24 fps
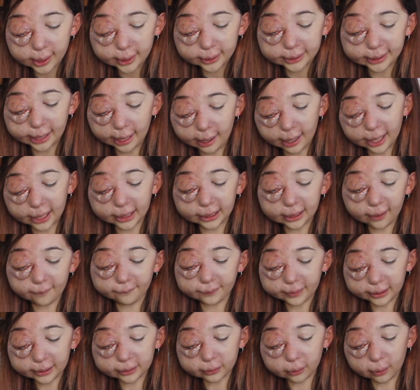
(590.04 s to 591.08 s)
Yeah, I
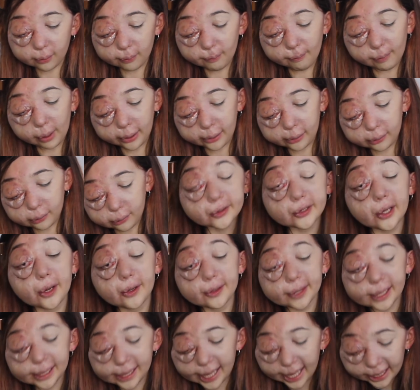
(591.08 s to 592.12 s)
love this combo. So
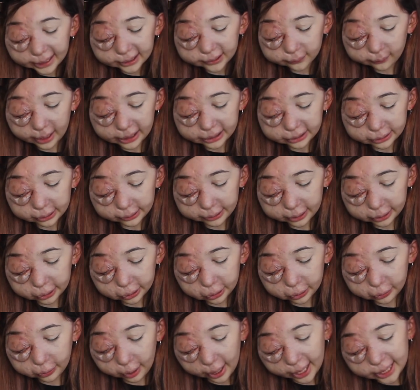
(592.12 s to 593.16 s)
the next question that
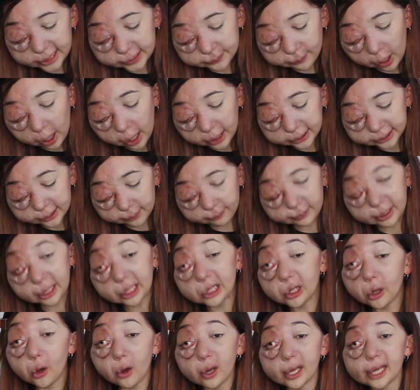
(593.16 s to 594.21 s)
you guys were asking me a
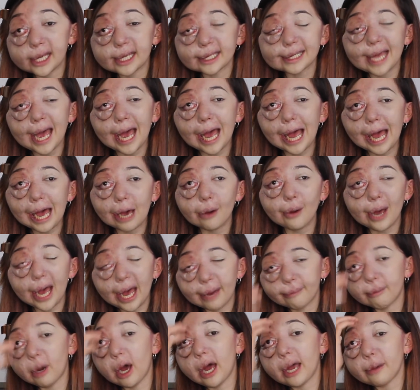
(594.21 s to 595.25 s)
lot is, how
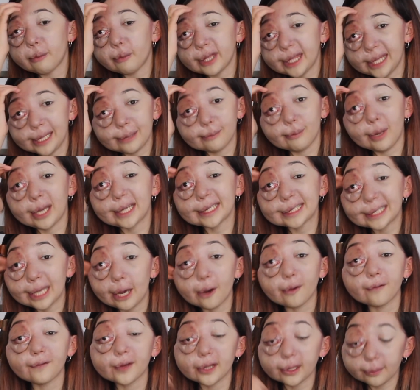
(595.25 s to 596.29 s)
am I within
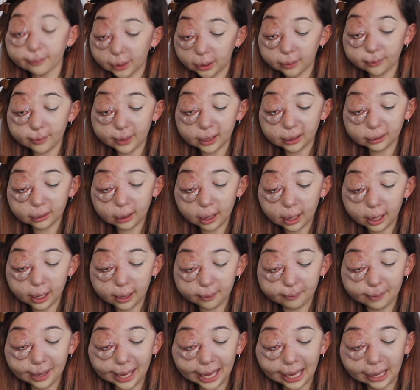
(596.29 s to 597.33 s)
myself at the moment?
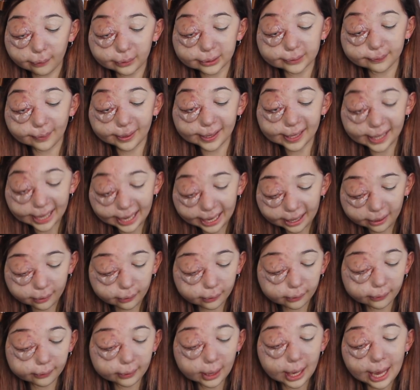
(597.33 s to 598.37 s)
How is my
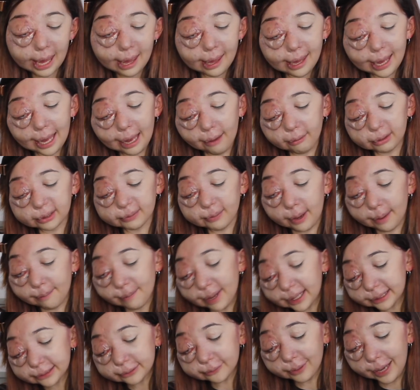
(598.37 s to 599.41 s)
health? How is my
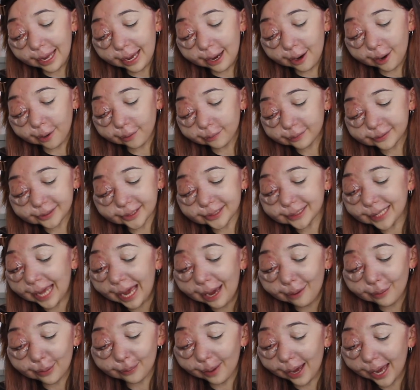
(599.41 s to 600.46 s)
mental health? Just
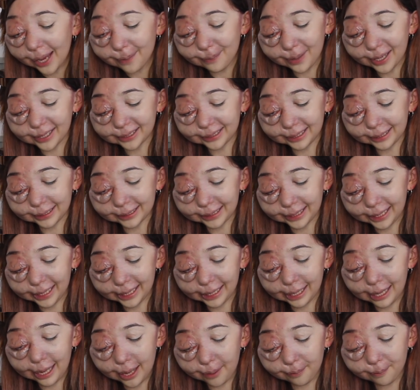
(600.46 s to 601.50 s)
how am I,
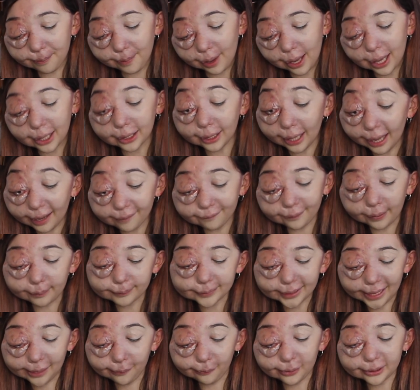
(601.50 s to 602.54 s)
basically? A life
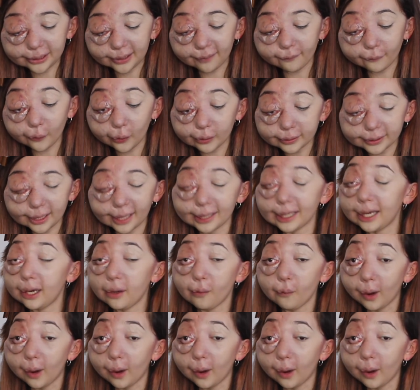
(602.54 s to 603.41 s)
update, which I've not done in a